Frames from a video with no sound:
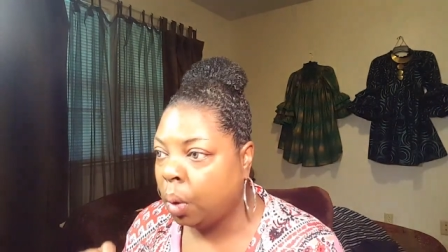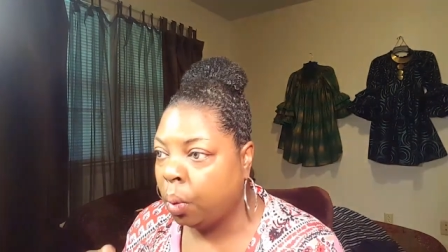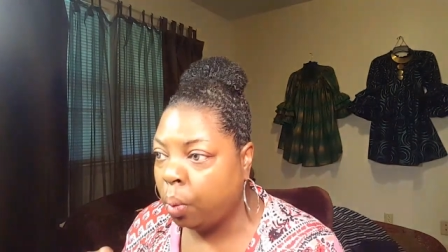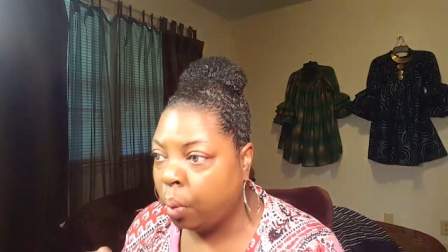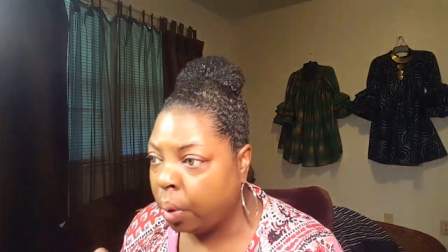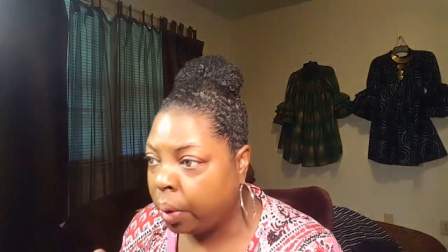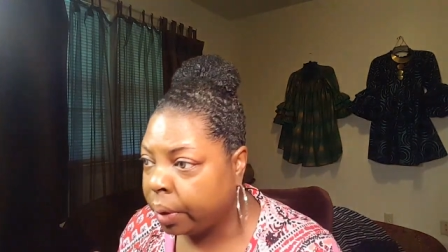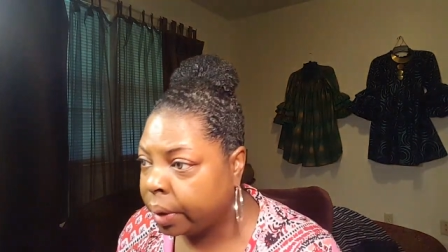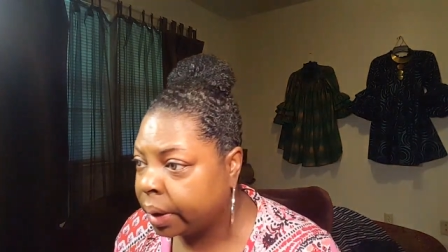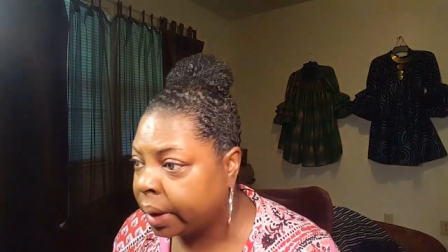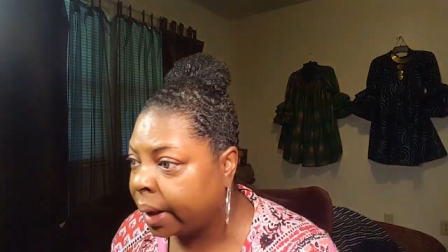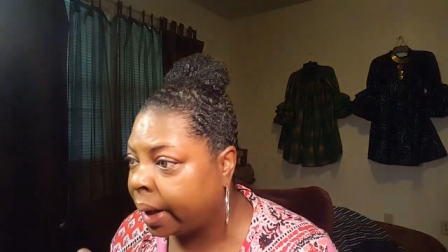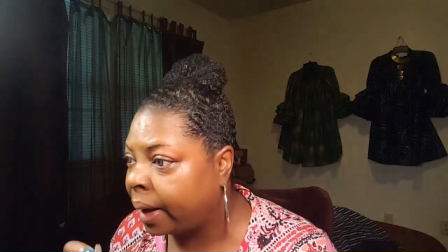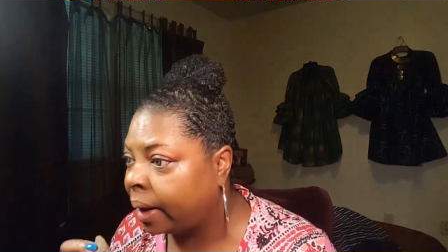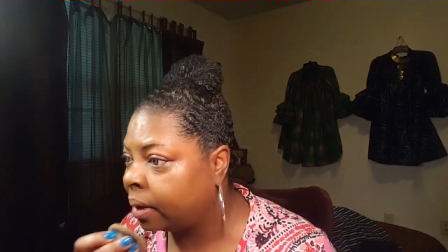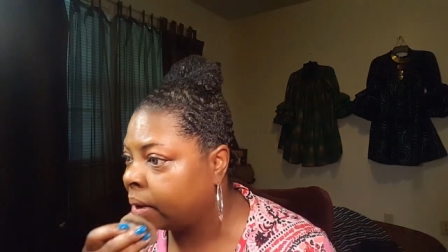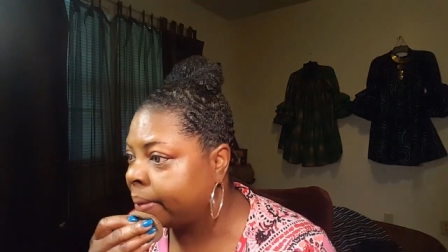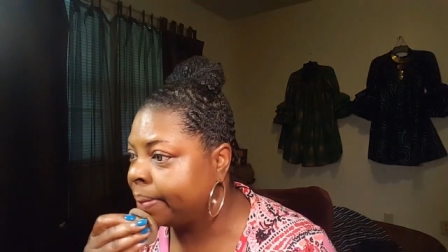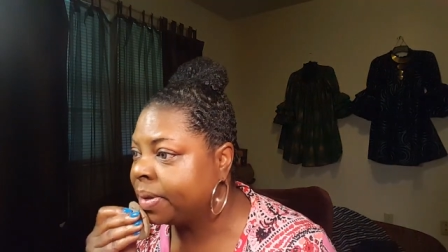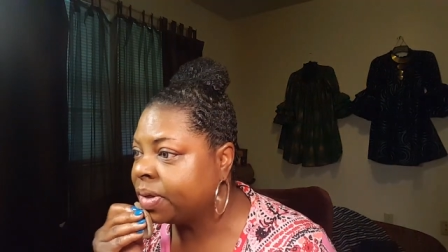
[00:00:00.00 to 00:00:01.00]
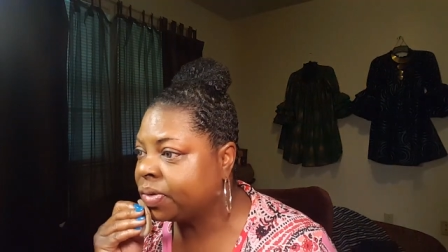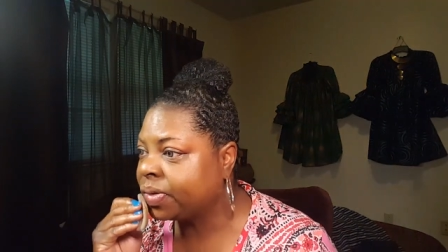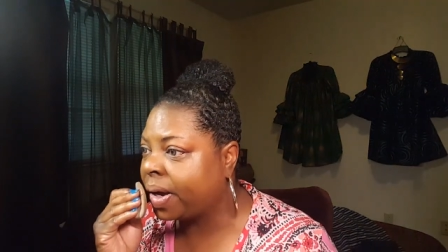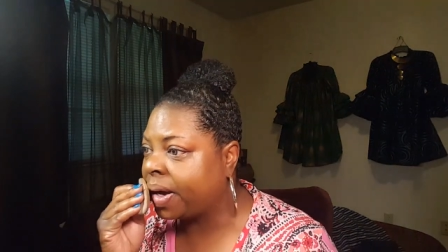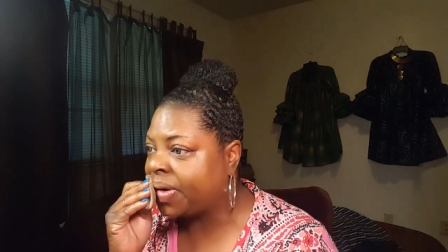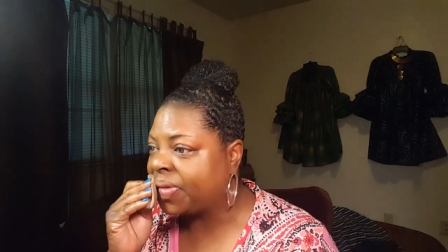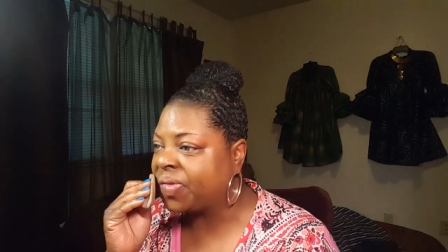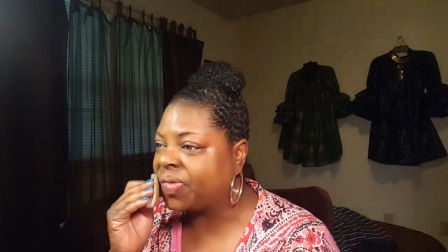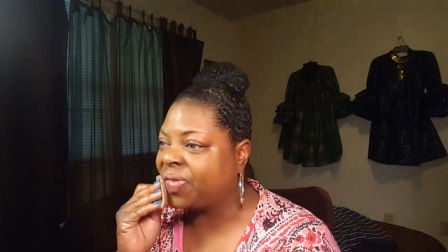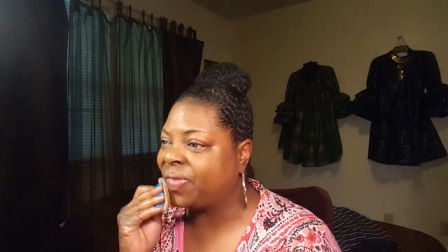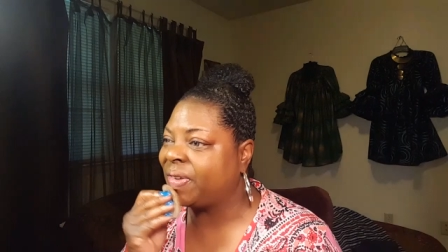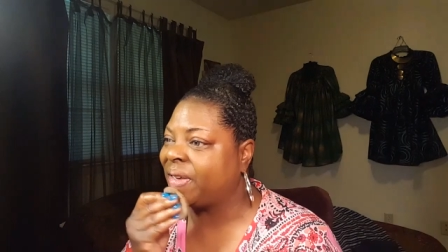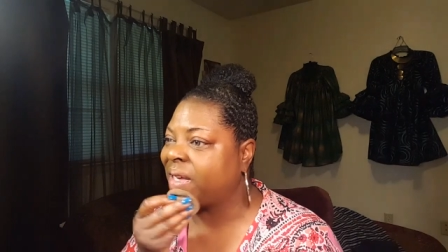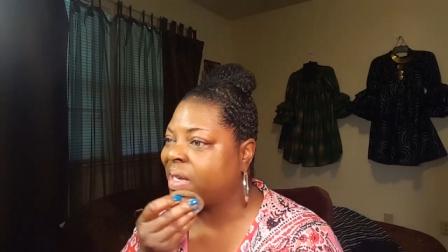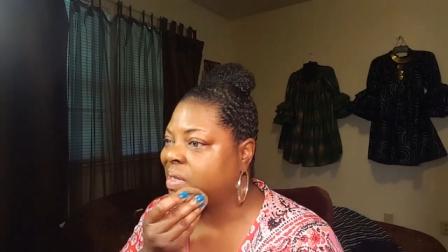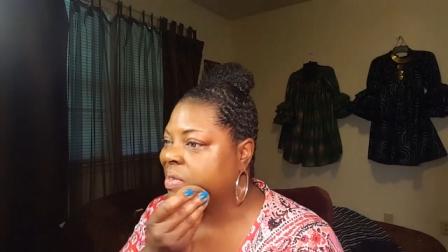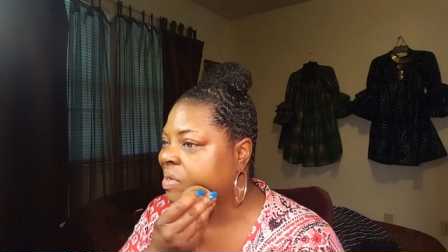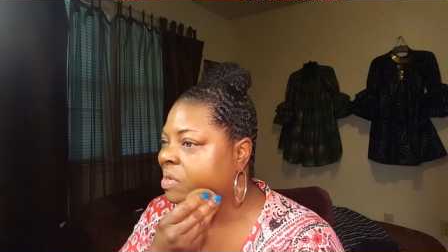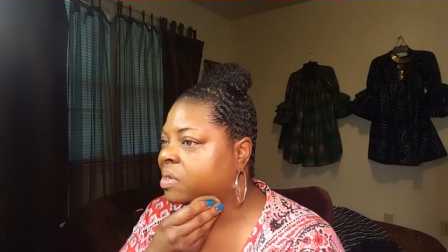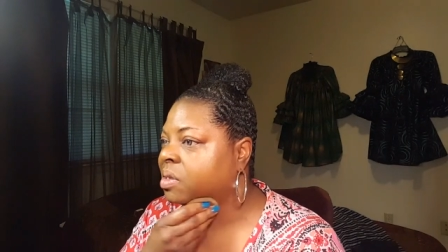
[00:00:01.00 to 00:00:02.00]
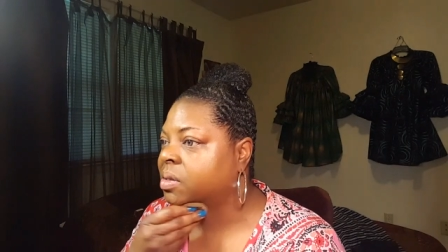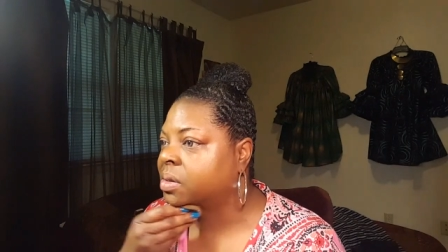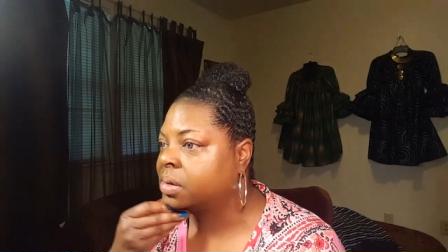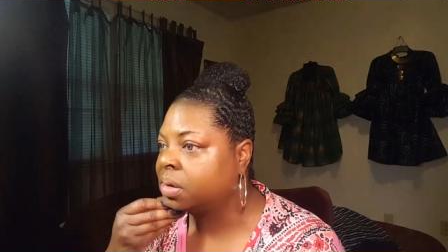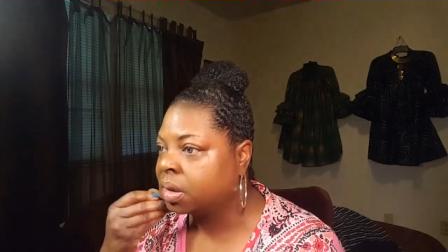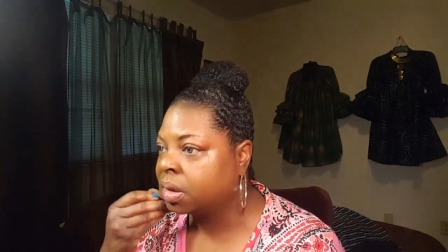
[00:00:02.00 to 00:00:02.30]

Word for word: work it out. They be trying to fix.